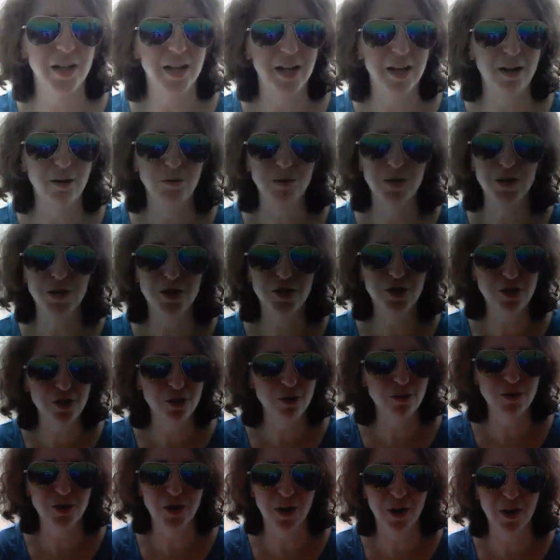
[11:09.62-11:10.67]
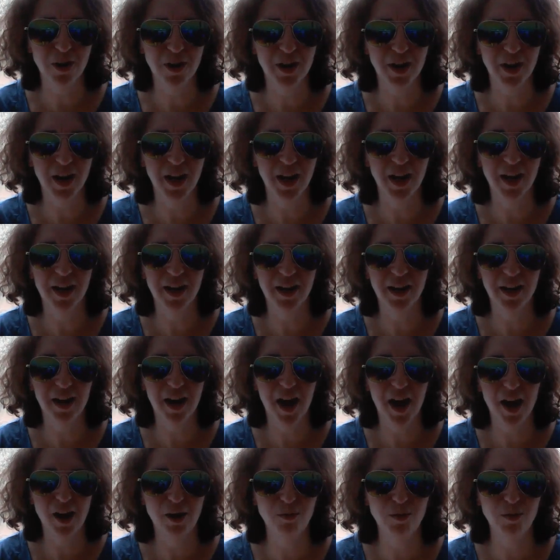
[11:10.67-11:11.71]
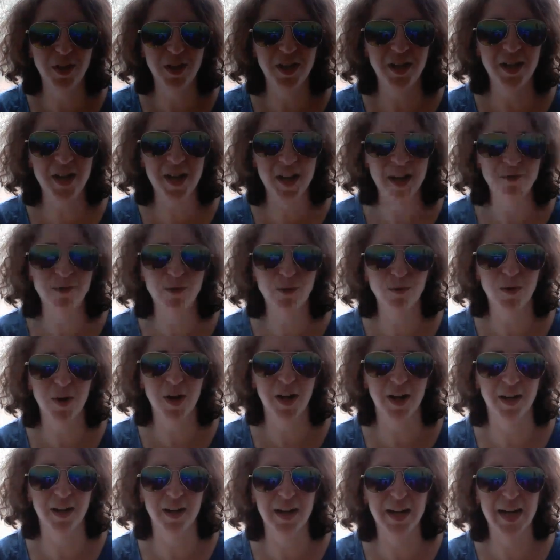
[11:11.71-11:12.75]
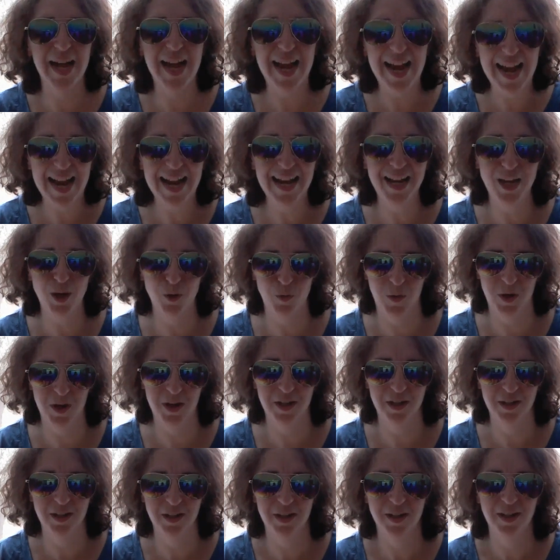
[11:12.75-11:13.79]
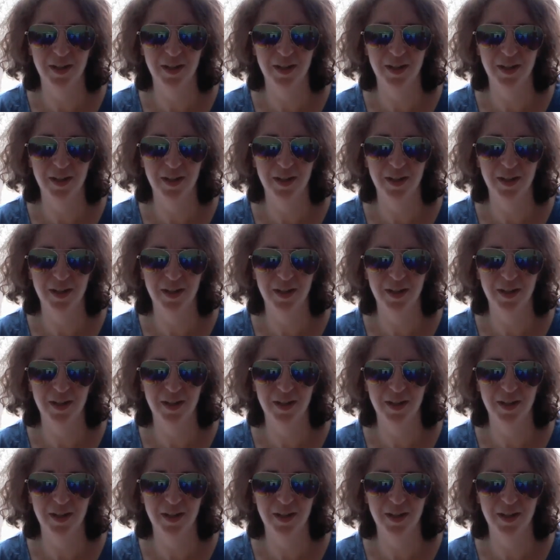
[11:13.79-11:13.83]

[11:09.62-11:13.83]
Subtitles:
it was so dark. And I would never want anyone,